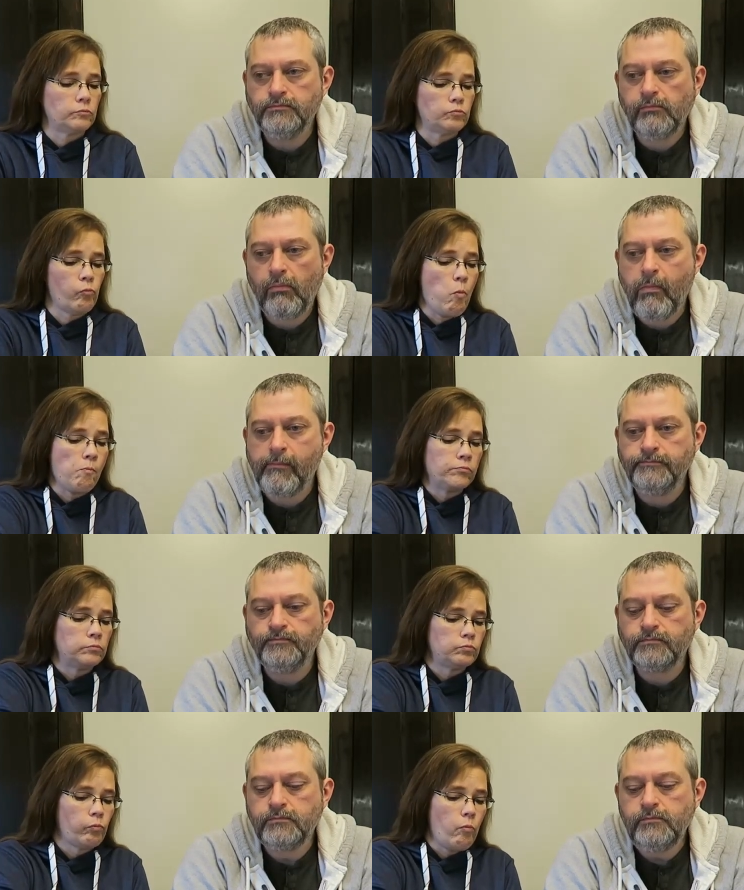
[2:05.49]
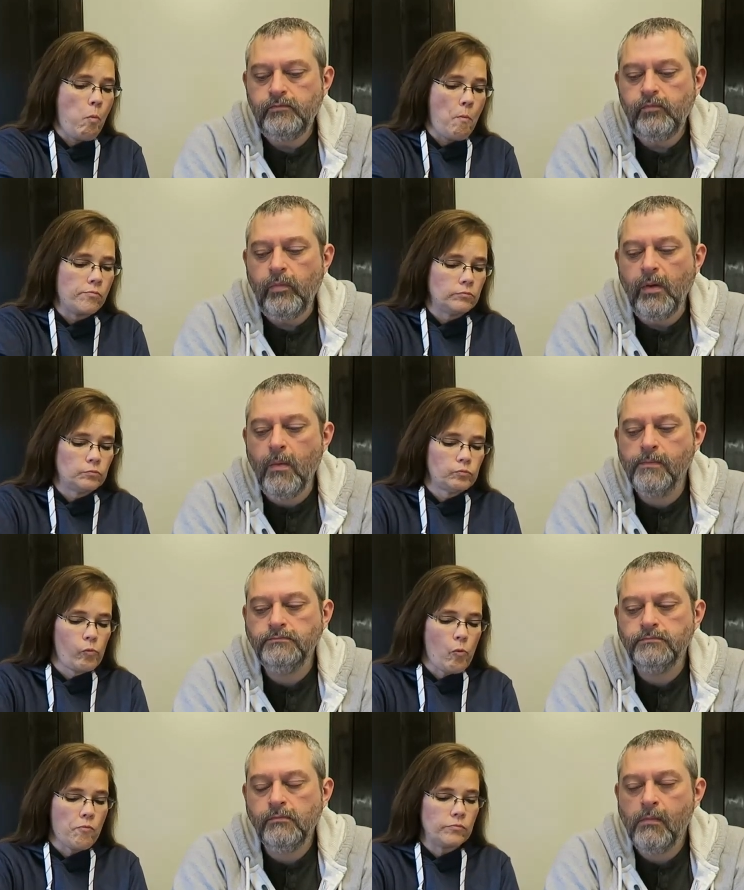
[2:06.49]

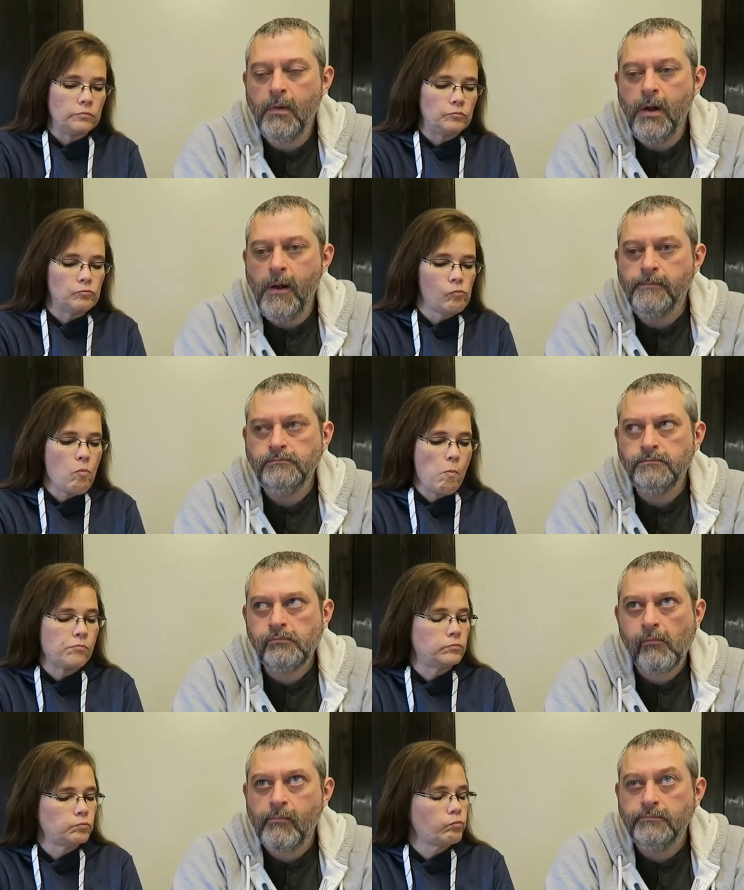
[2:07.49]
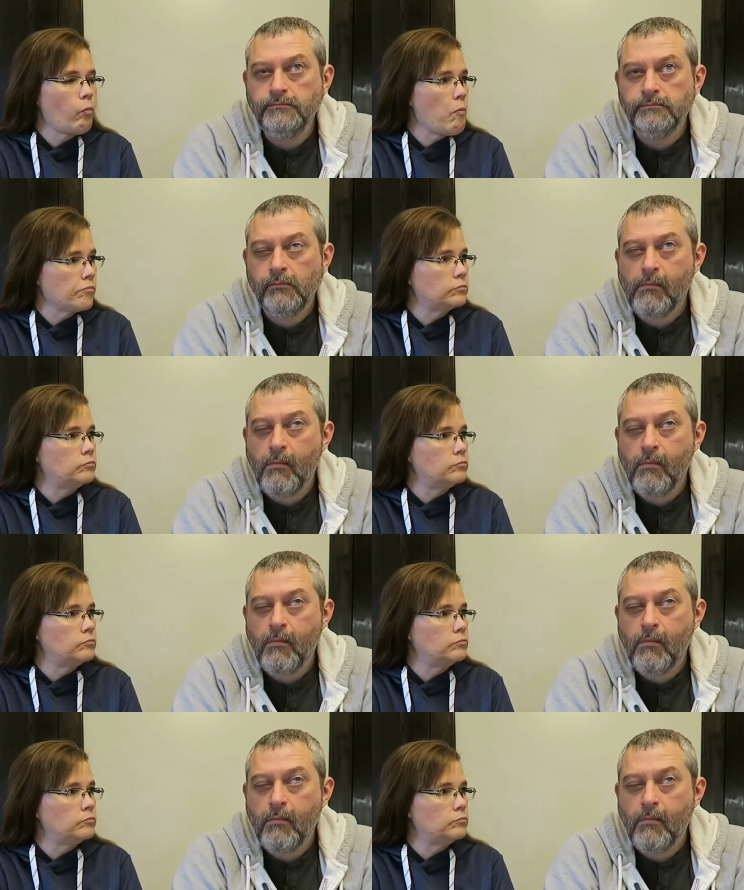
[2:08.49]
No one is speaking in this clip.